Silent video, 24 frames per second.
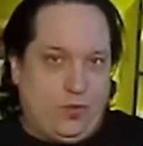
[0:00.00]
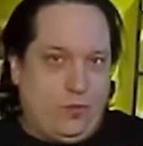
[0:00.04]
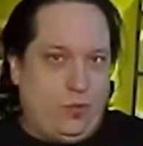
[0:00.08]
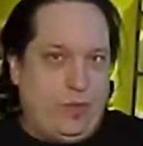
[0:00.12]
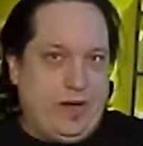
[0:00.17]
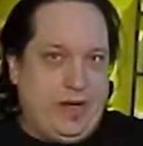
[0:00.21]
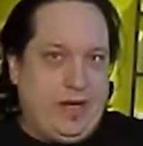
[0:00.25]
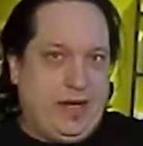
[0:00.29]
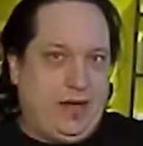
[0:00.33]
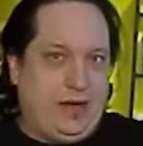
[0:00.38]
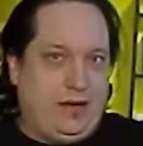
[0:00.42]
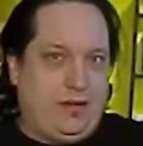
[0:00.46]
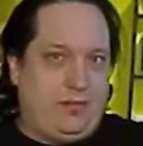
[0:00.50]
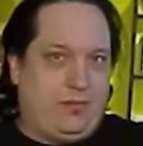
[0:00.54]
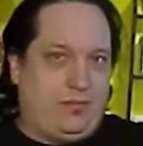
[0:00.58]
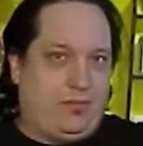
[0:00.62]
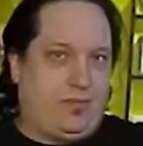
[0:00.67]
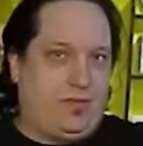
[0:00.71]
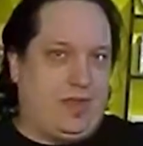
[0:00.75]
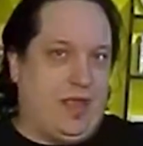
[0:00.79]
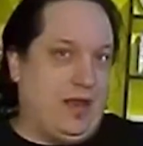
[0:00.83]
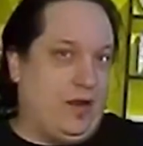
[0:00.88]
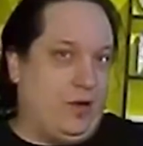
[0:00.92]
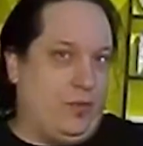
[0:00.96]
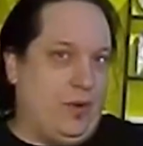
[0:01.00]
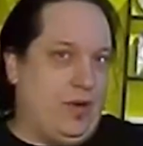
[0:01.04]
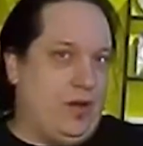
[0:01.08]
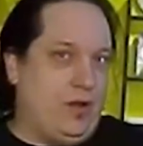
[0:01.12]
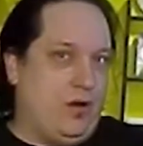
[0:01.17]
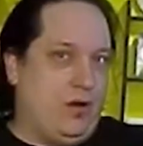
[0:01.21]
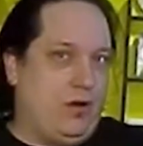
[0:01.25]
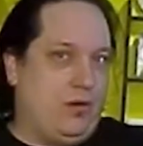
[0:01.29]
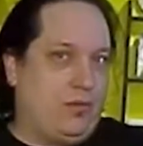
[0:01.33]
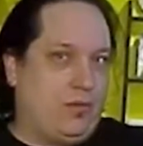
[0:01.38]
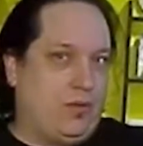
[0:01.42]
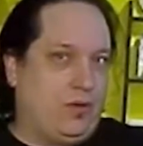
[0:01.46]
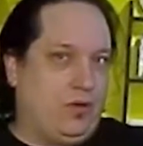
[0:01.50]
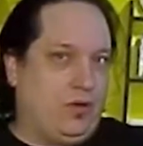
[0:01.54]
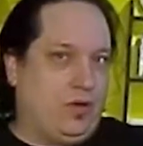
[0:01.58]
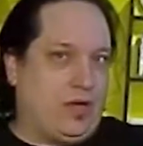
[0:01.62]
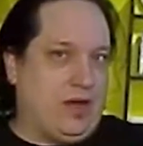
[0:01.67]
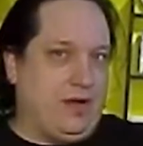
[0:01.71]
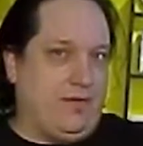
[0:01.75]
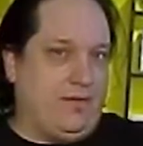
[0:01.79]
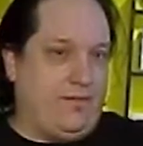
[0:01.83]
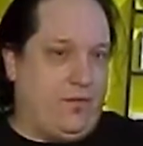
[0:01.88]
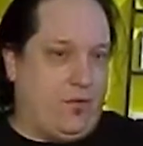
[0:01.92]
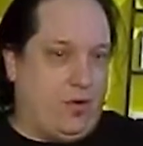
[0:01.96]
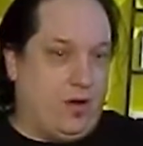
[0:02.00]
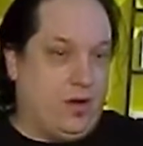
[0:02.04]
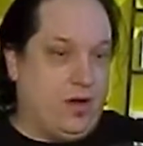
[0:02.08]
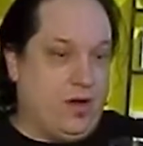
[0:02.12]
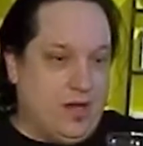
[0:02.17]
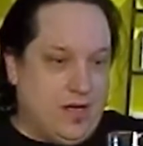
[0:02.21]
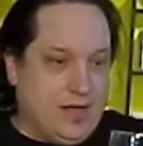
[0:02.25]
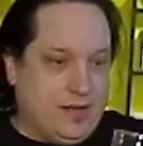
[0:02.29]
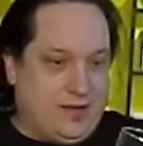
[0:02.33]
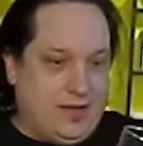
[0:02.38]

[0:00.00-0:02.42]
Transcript: we think we know what we're looking for.